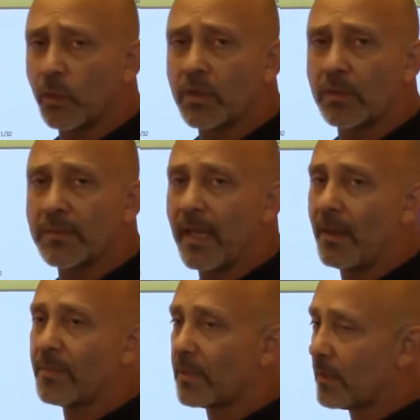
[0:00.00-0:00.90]

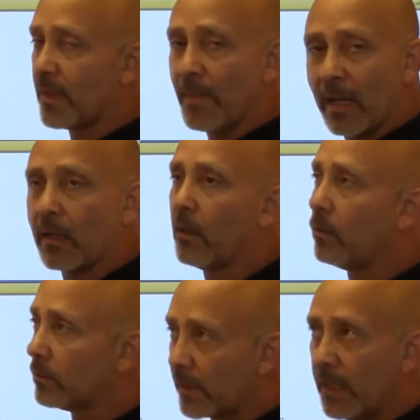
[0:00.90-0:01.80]
sometimes, because I'm not going to
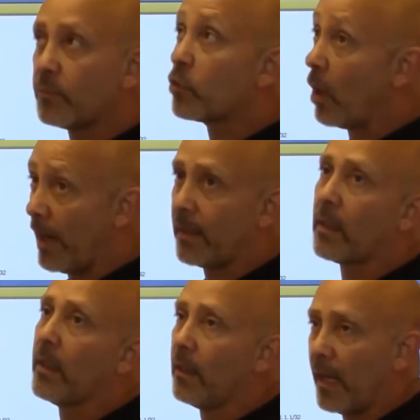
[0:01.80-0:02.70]
keep trying
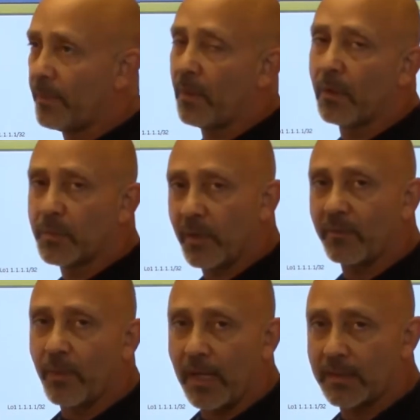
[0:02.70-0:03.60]
clear IP ospf
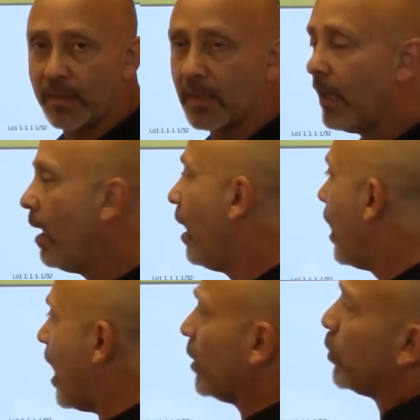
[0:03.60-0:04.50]
process.
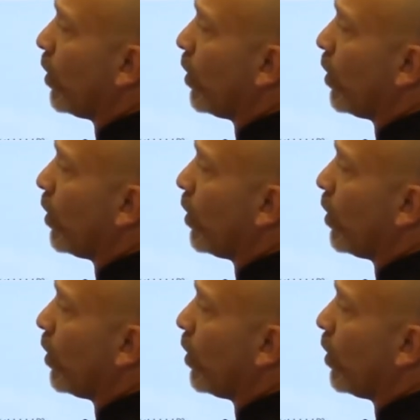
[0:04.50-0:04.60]
I'll do it